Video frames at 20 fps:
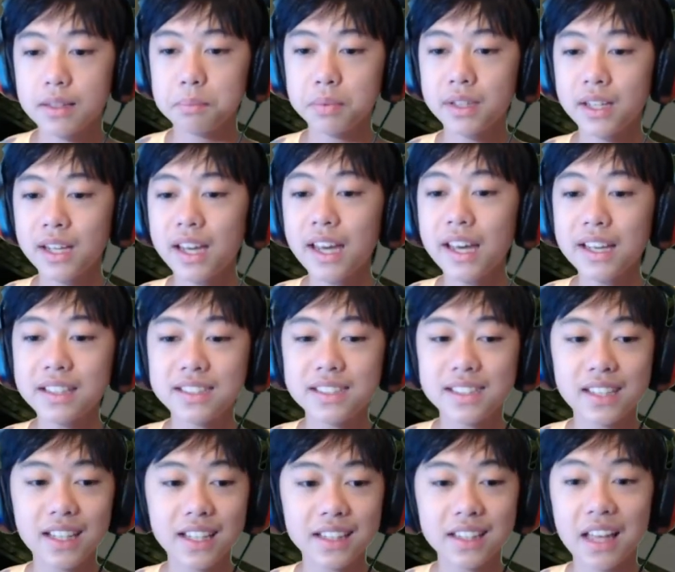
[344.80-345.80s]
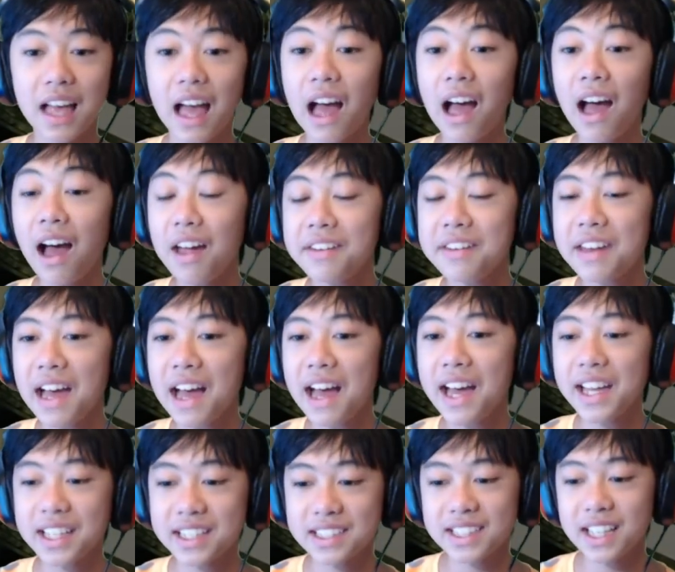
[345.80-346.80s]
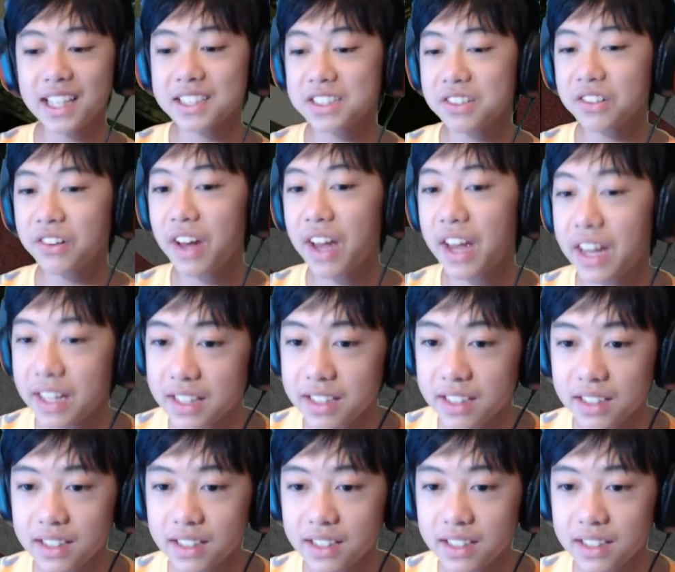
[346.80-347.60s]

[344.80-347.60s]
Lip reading: Please, nice, that's great.